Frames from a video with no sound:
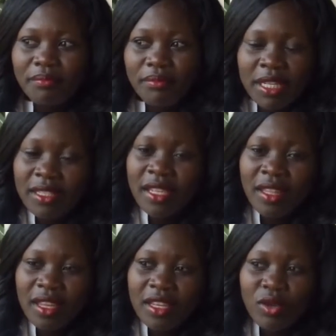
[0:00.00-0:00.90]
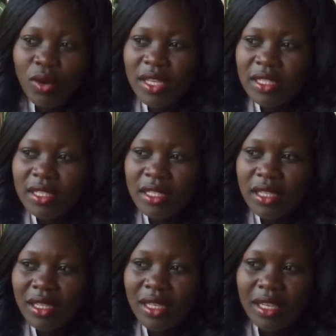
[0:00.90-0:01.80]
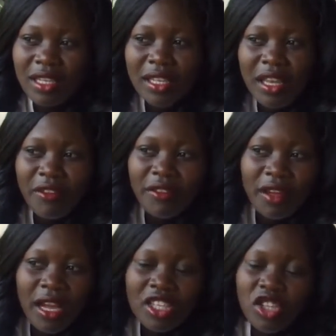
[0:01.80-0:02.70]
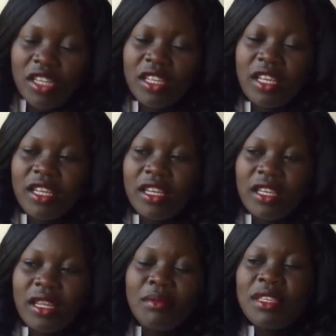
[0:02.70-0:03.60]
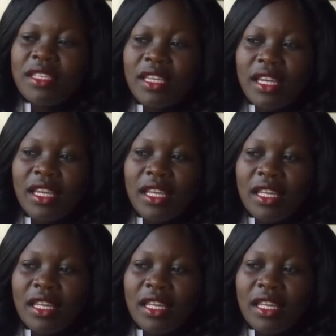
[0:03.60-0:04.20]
But the other, it was enough. Actually, let me say,